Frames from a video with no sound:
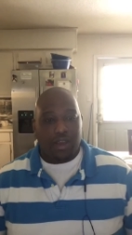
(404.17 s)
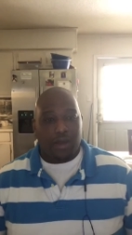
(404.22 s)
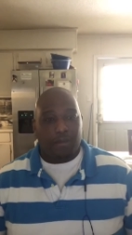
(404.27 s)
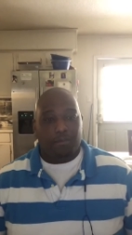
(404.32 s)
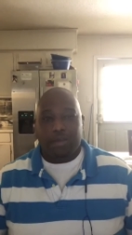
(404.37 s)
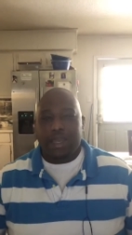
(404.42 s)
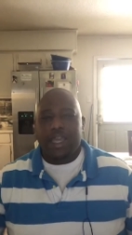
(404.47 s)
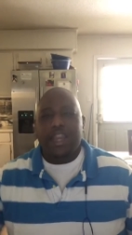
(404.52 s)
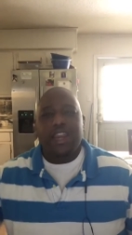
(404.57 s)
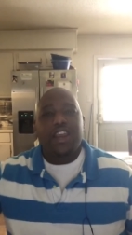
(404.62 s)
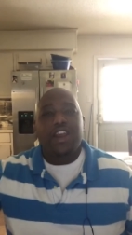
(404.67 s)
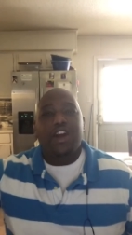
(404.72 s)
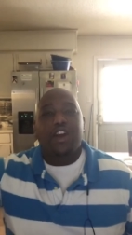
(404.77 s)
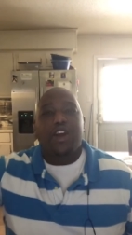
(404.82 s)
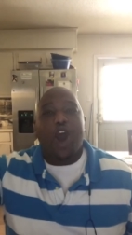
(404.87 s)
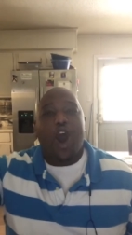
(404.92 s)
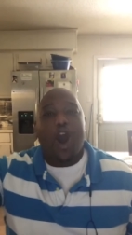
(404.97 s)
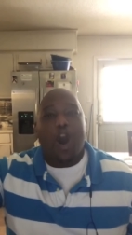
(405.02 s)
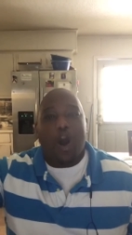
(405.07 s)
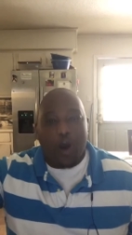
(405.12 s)
Many are
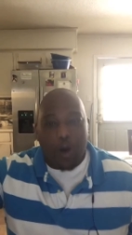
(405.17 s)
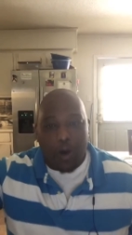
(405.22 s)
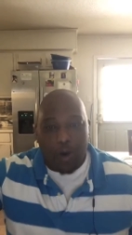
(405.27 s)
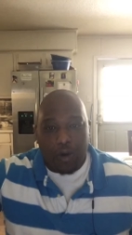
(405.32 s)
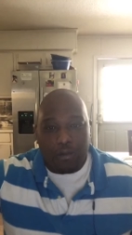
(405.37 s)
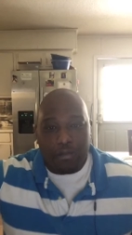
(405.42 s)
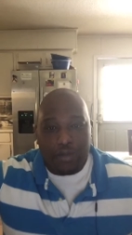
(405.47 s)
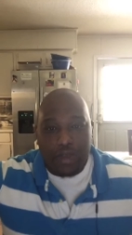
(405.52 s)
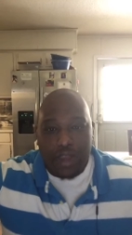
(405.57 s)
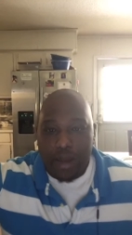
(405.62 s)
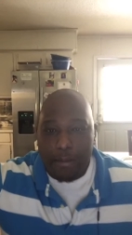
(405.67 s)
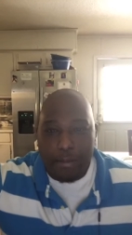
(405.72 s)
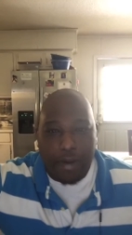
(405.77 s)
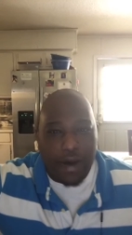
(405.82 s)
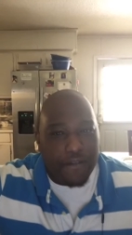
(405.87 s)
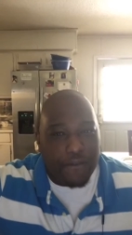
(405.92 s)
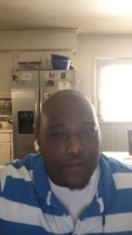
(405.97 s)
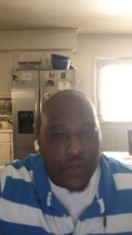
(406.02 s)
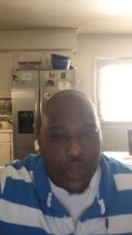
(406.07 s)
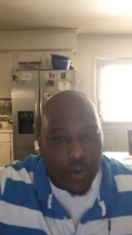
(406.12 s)
called,
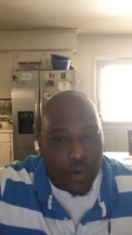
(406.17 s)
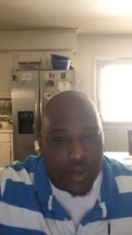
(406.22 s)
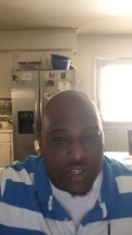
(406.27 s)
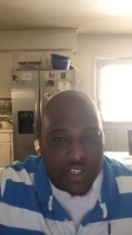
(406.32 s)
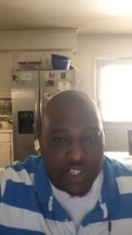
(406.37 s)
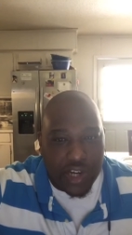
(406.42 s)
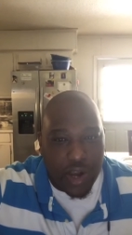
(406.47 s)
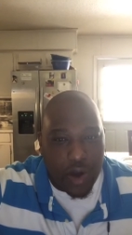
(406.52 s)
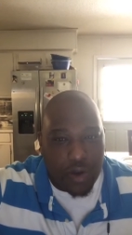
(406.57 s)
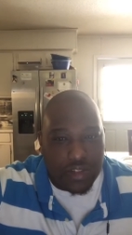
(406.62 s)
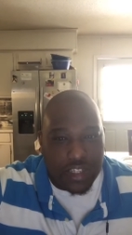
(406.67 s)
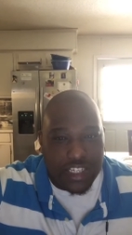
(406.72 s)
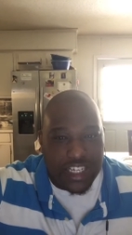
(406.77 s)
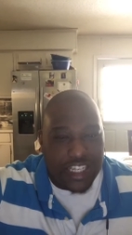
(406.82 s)
but few are chosen.